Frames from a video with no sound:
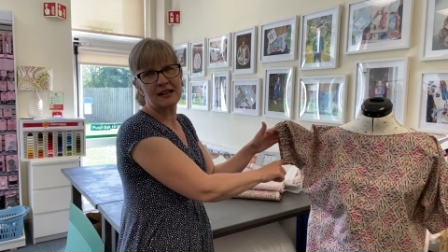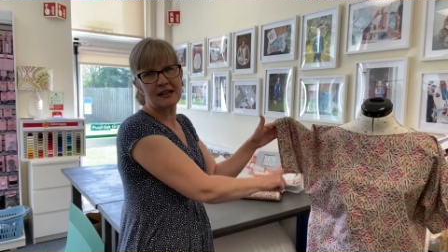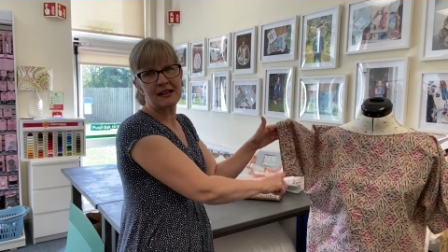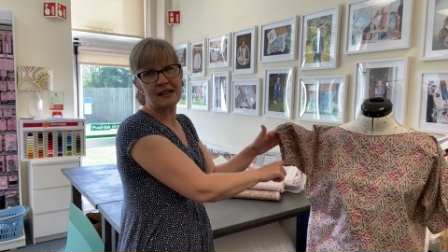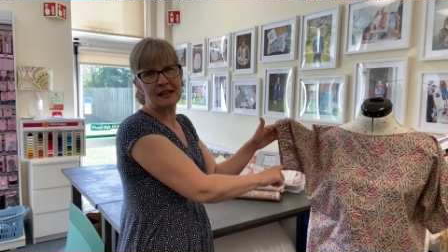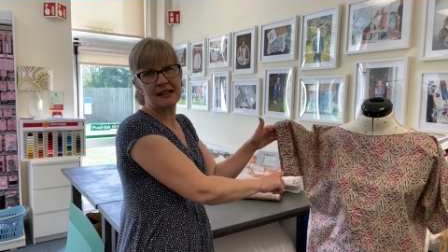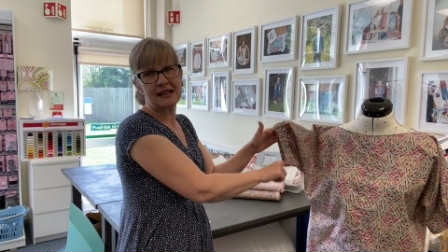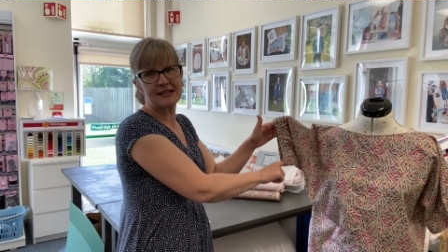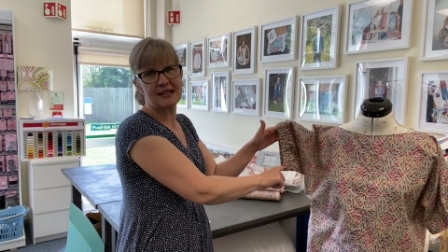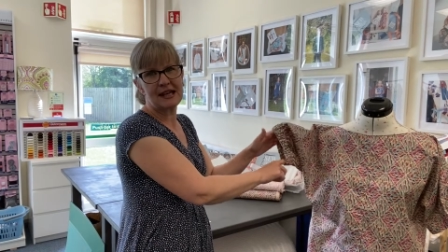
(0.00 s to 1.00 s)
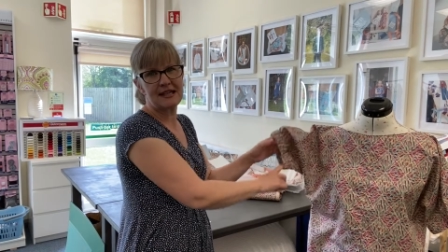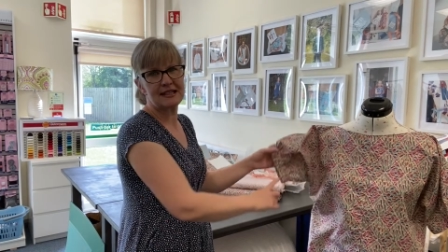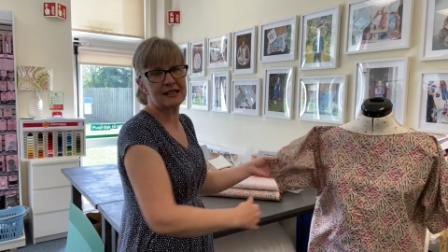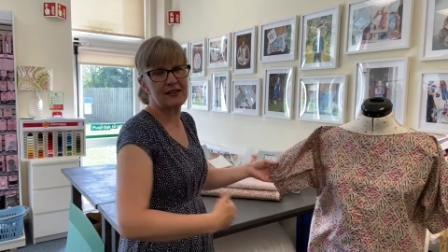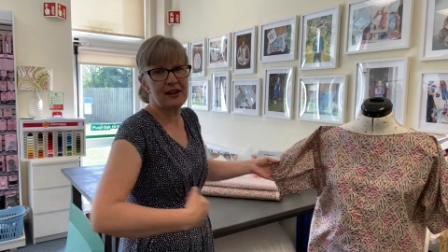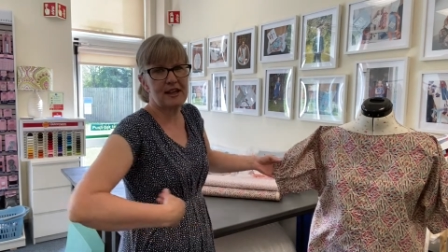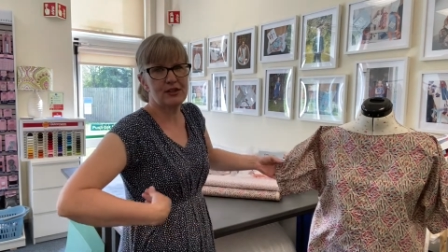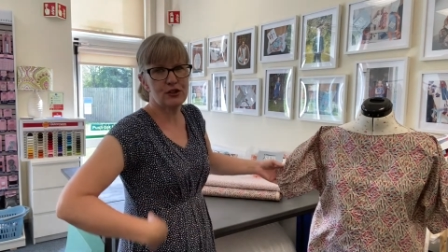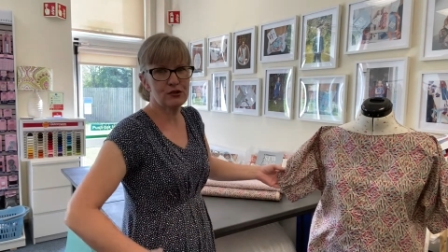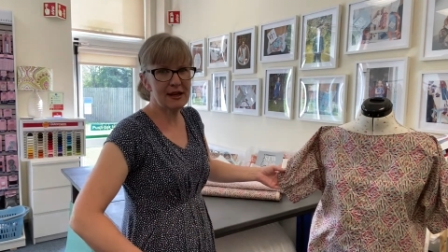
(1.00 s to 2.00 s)
a little elasticated, and then
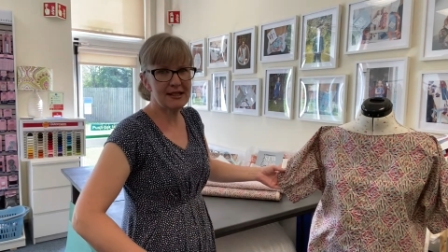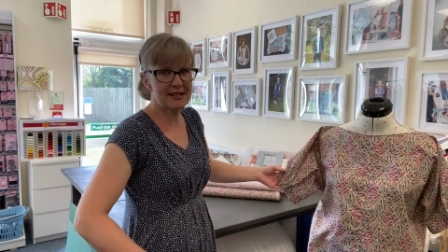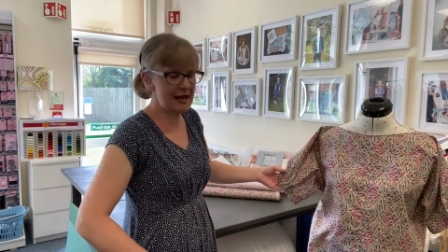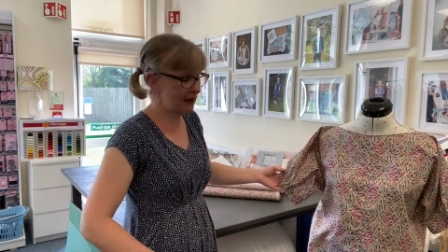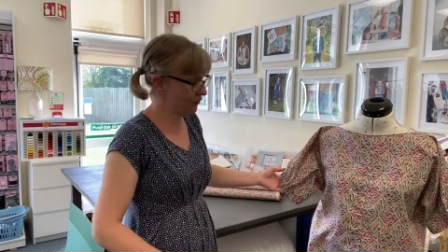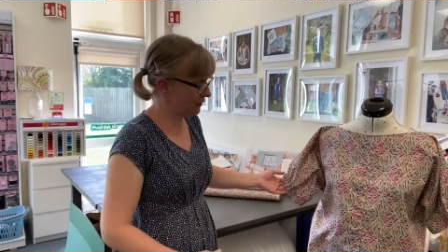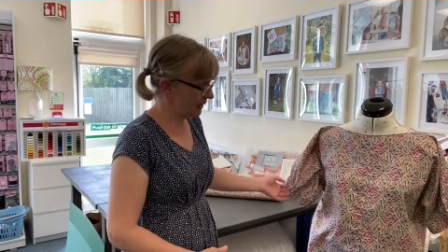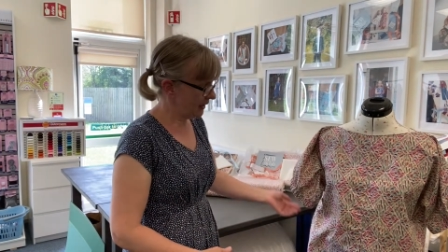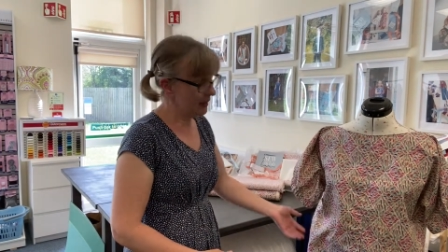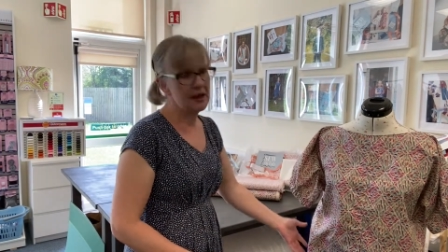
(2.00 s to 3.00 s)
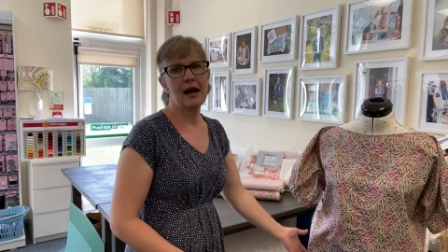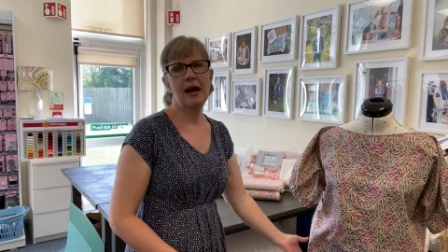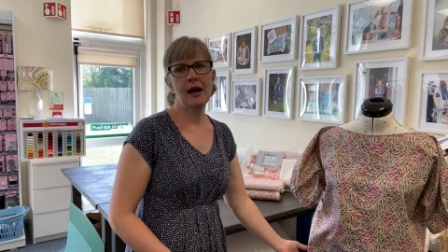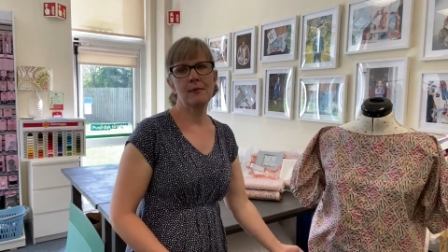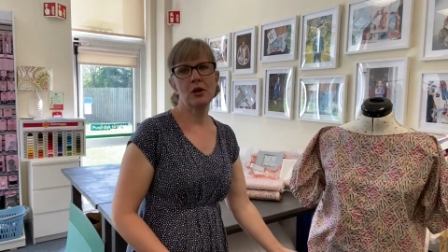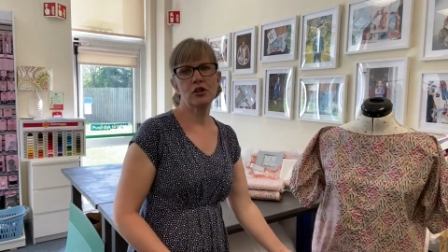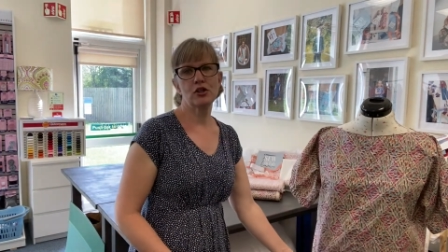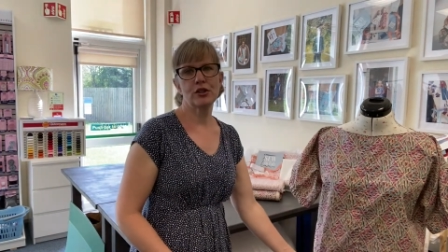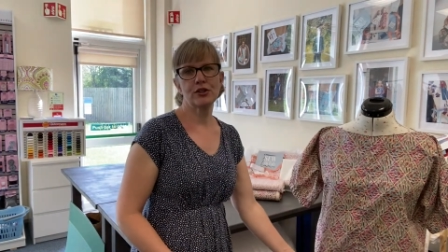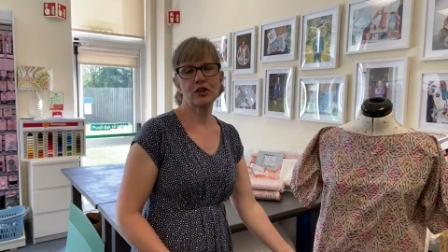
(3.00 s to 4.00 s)
it's straight down
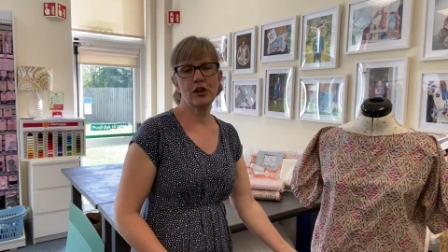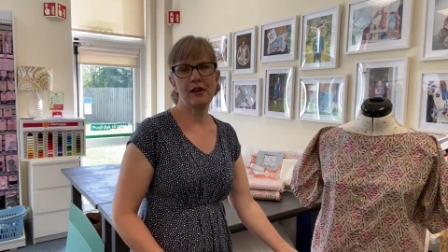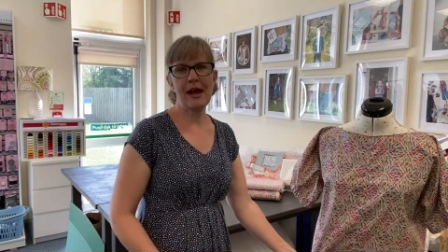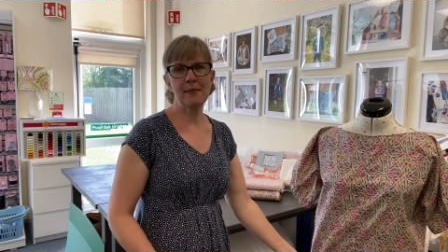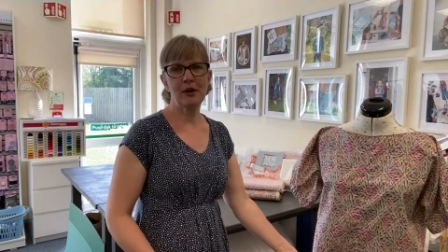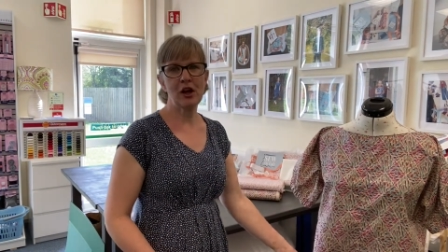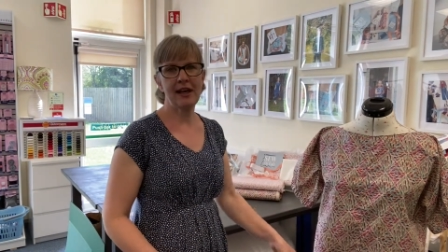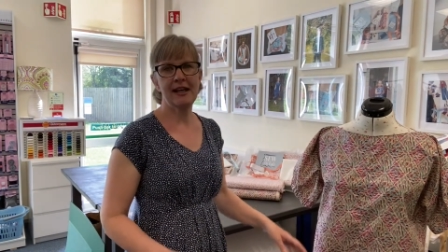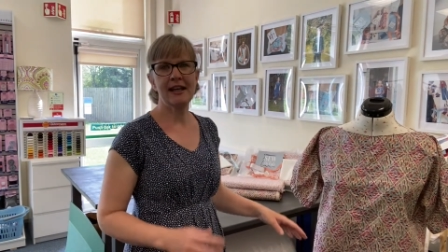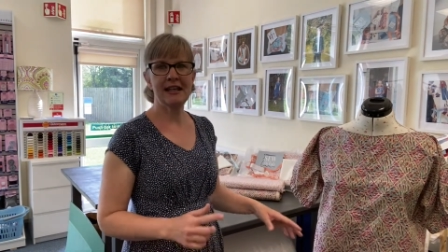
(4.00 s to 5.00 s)
just to the hemline.